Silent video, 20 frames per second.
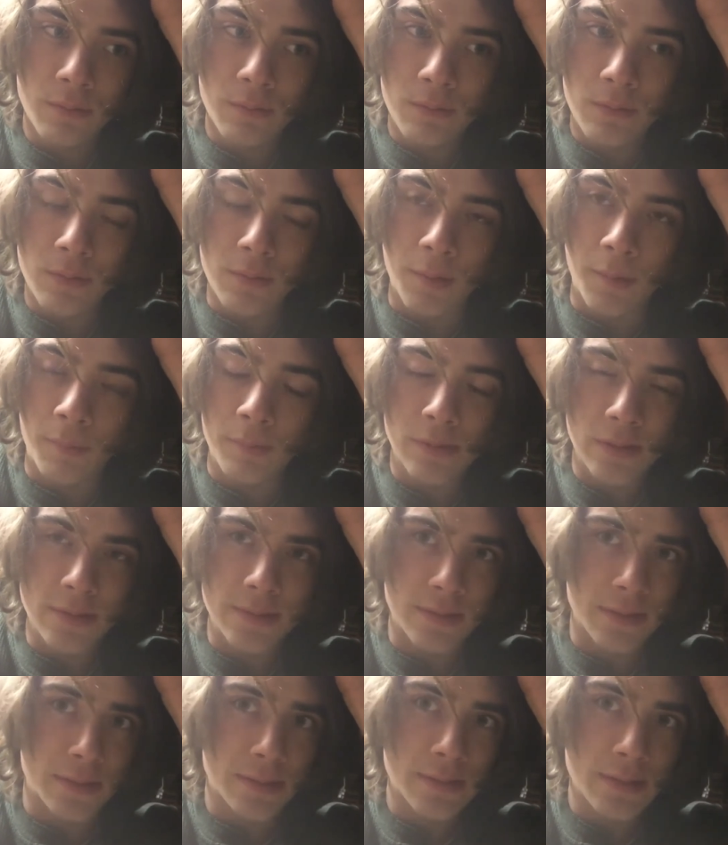you know,
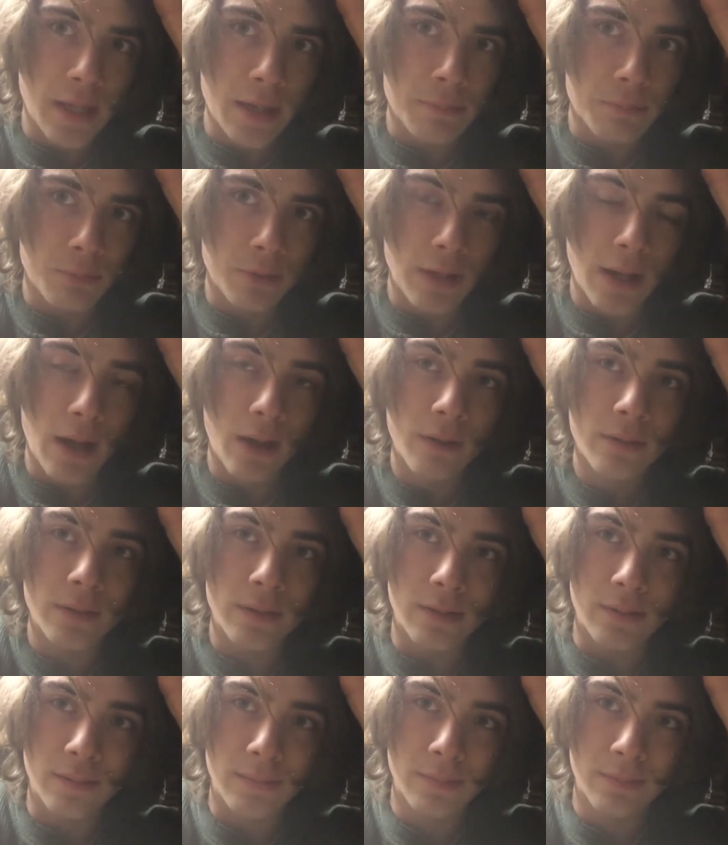just escape
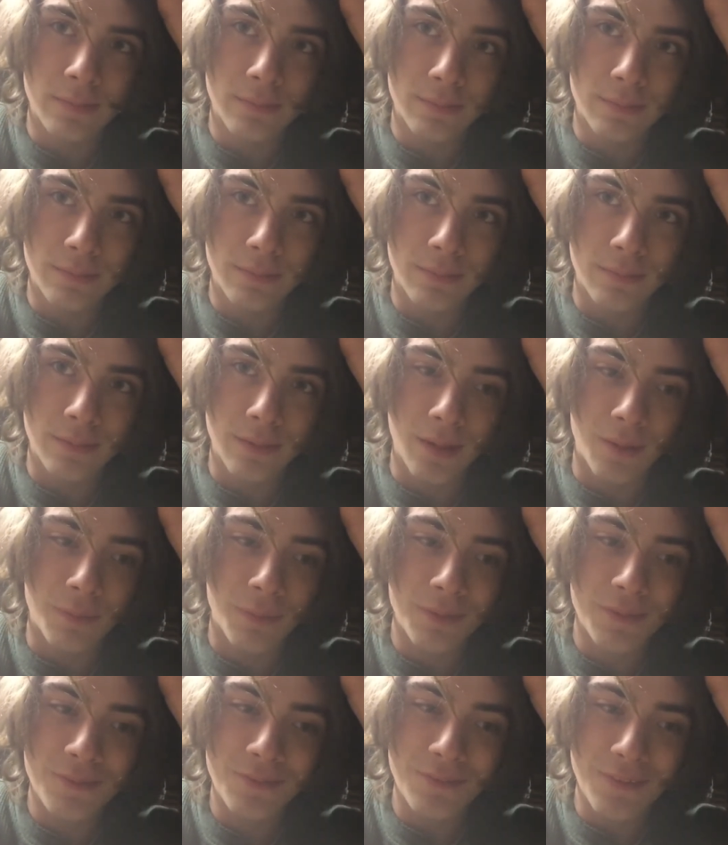reality. I
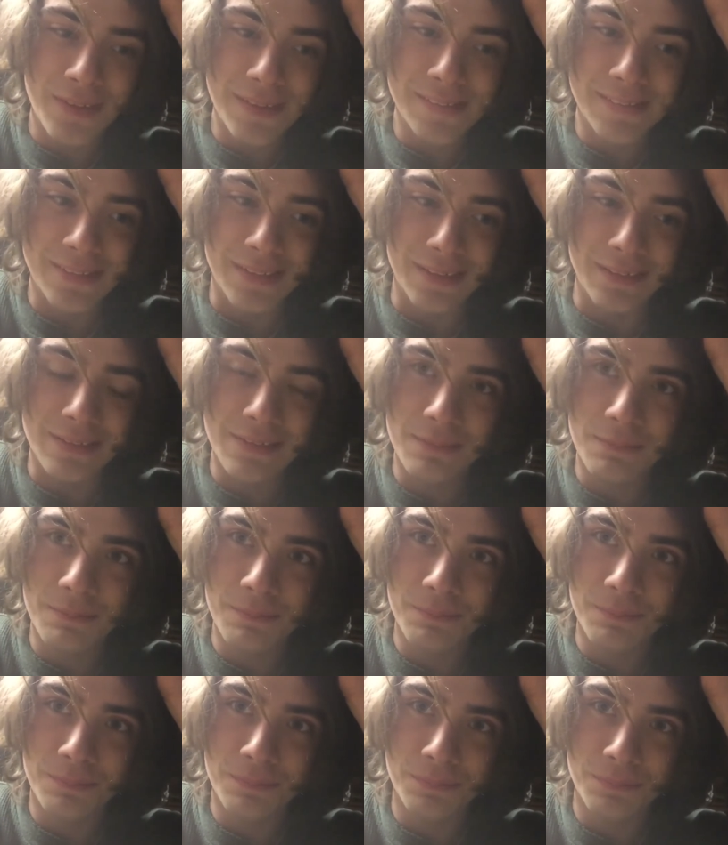want to face it.
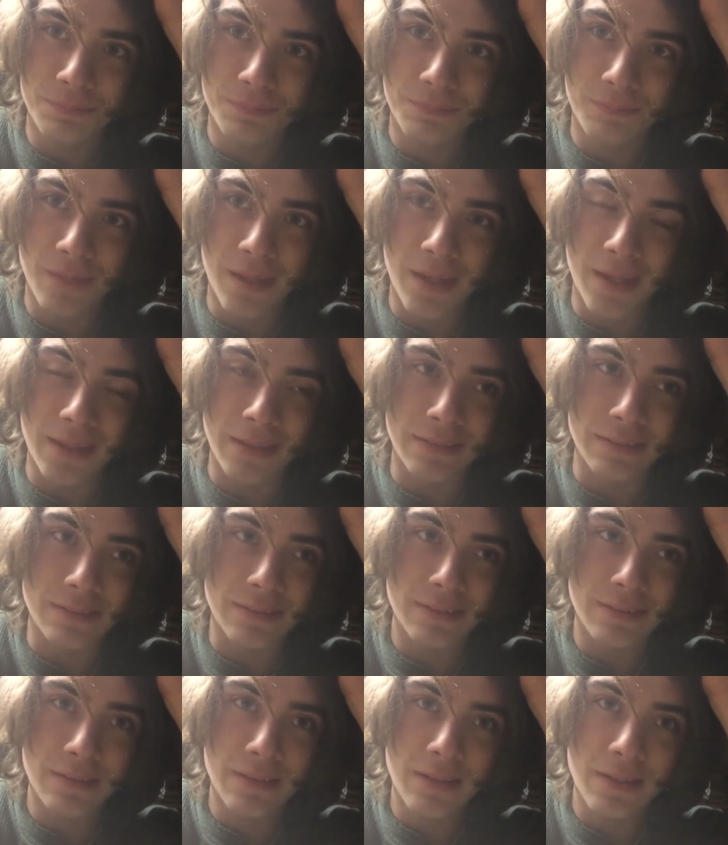And